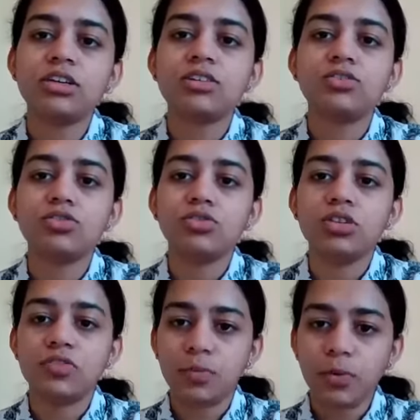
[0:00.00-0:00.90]
do
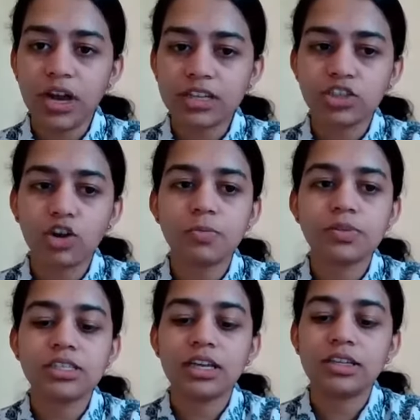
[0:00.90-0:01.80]
different
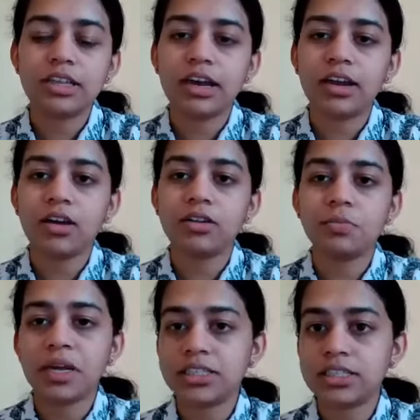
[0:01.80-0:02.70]
workshops that are
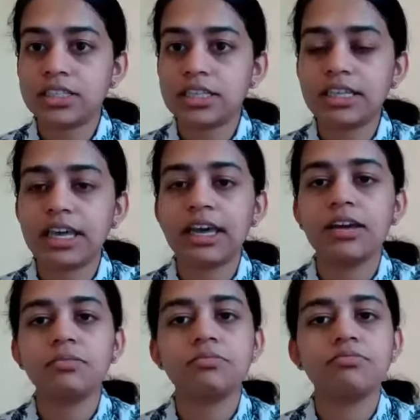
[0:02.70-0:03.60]
mentioned in
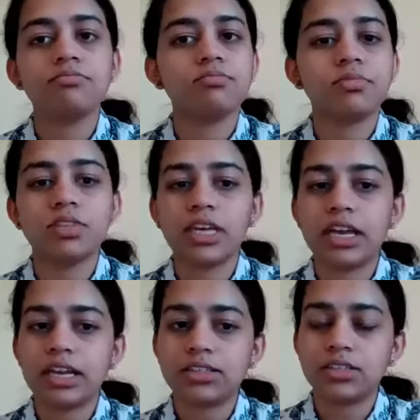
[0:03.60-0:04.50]
there,
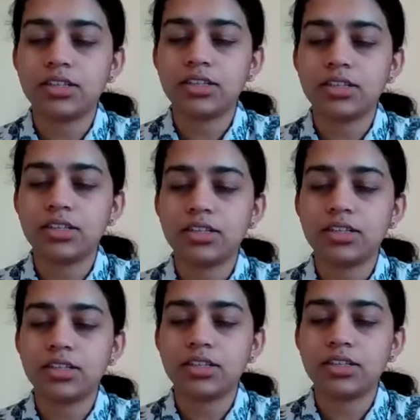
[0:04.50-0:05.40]
getting externals
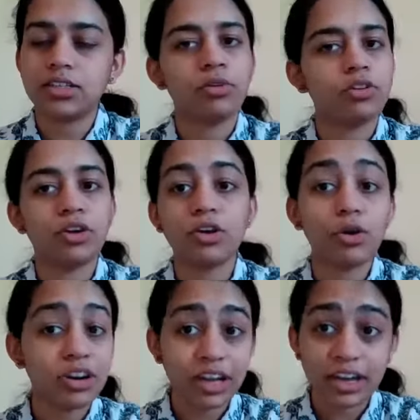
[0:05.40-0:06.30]
involved, doing
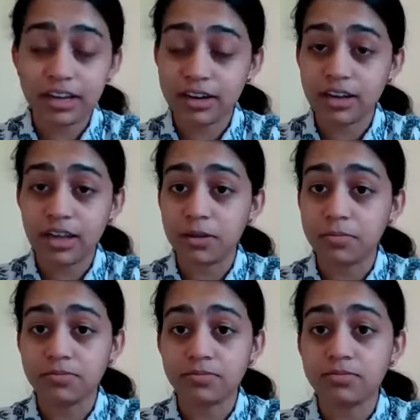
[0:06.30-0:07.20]
online
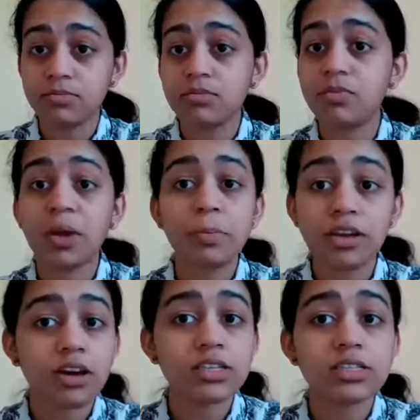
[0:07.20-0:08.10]

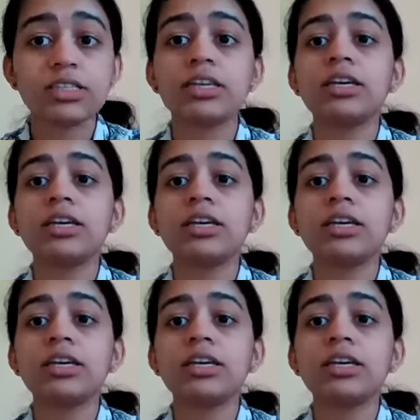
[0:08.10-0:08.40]
webinars,